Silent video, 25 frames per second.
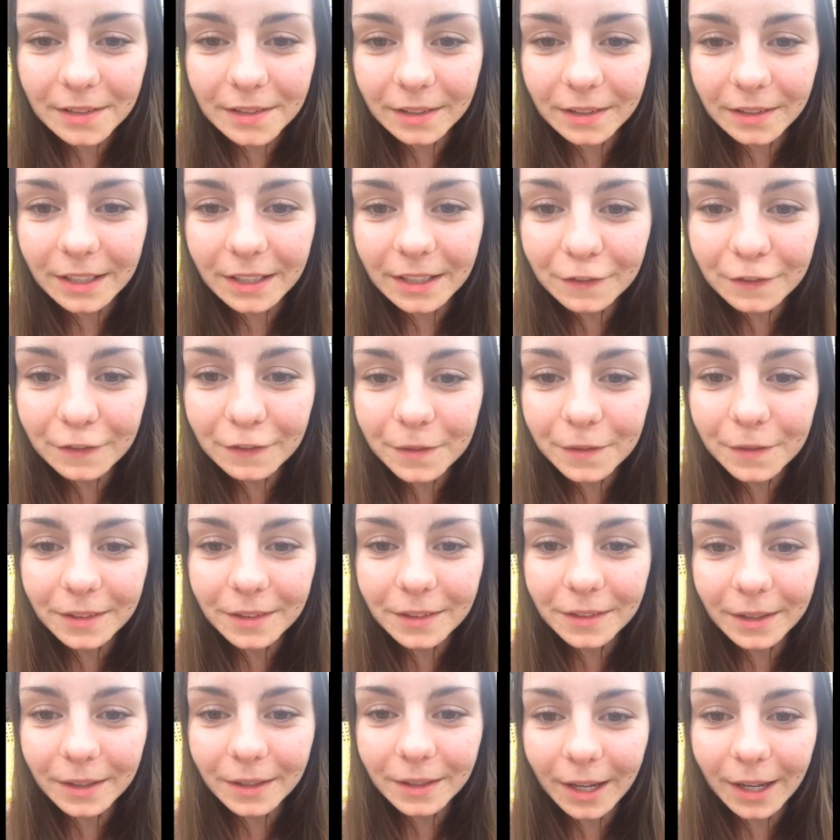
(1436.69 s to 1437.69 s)
Even,
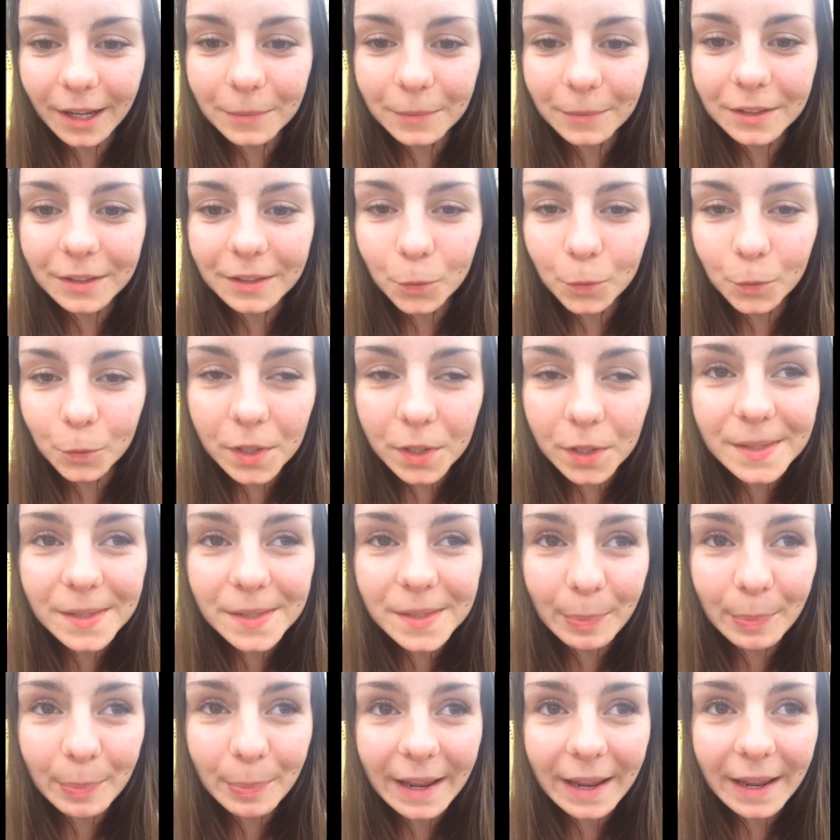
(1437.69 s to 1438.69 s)
I mean, we
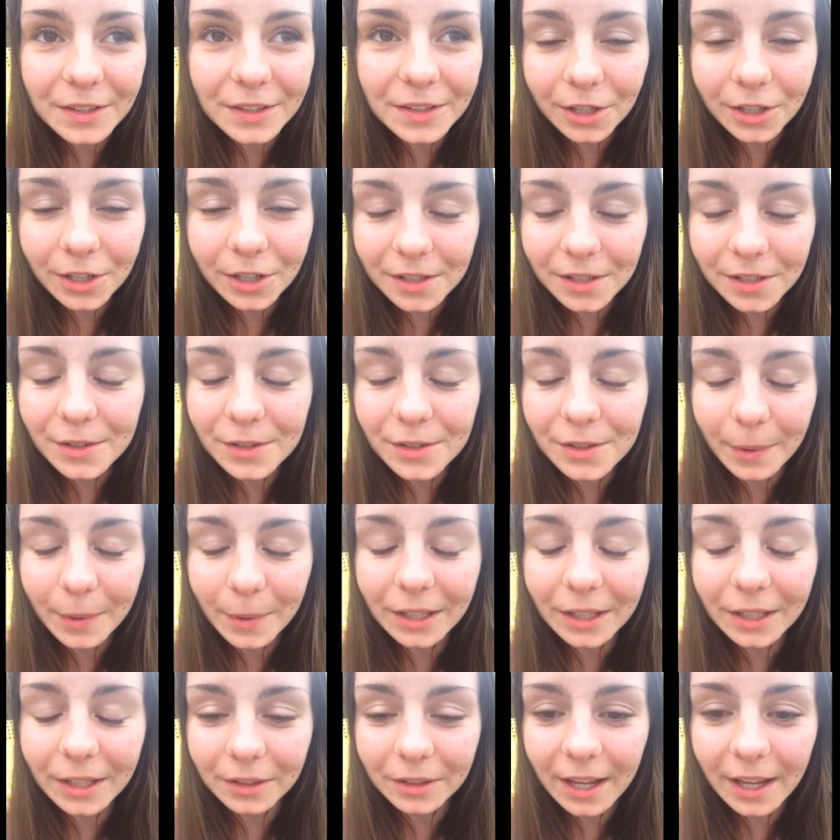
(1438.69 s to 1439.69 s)
spend tons of money
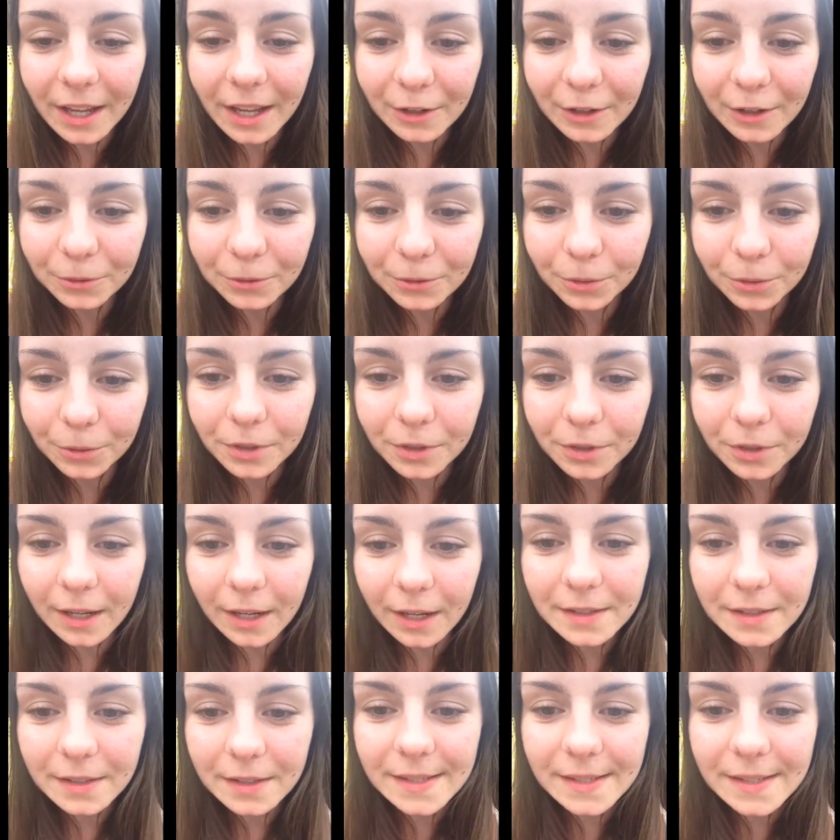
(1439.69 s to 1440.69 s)
on cat food and
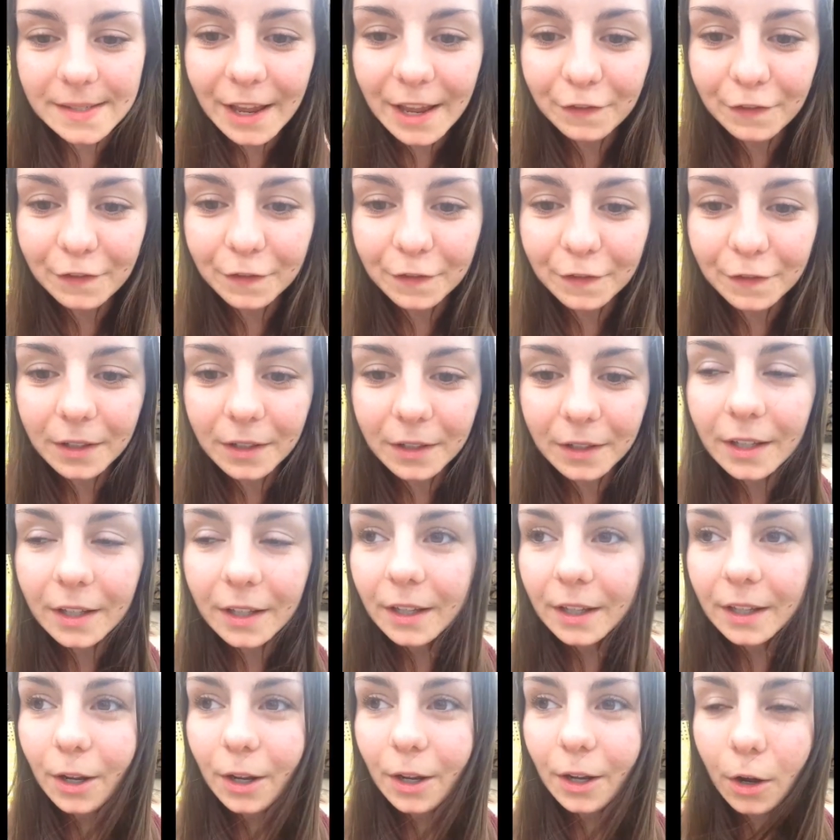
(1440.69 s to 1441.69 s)
save
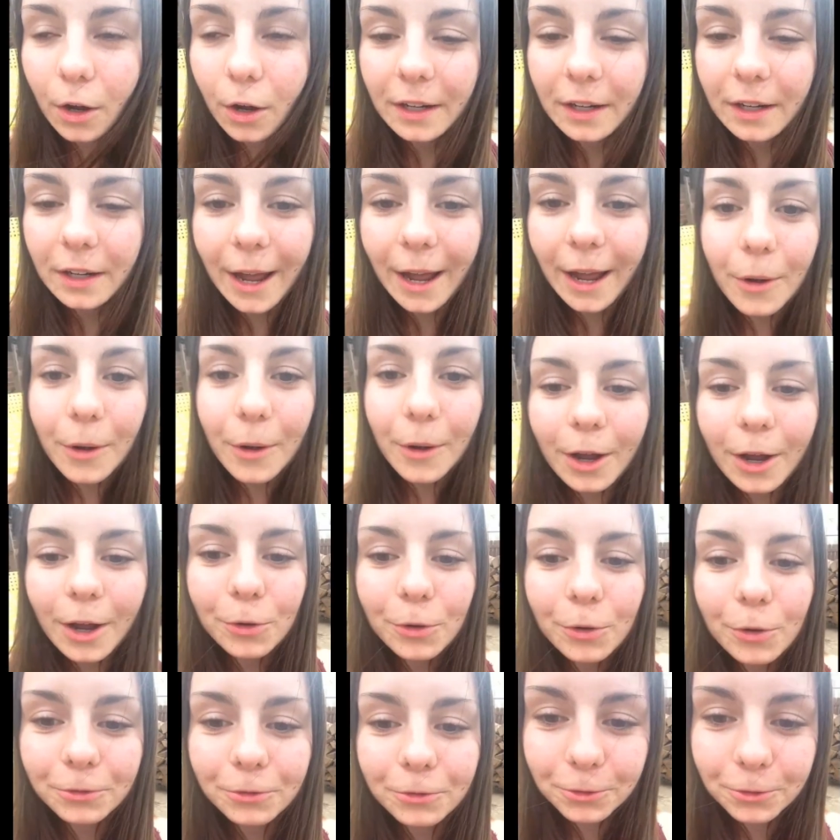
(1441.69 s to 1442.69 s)
on our
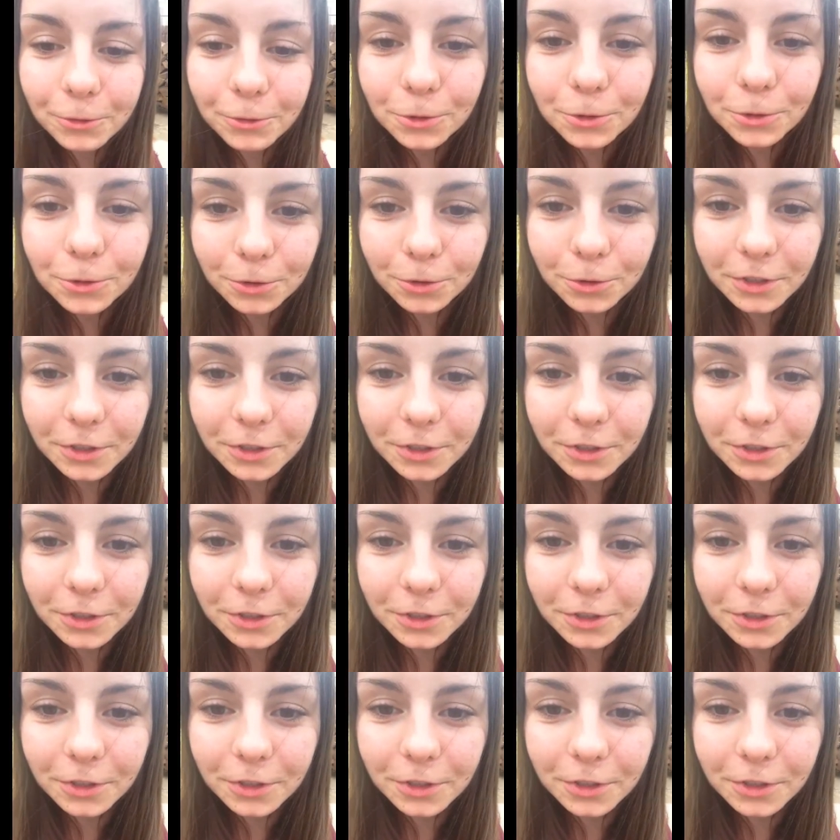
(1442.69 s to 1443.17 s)
own food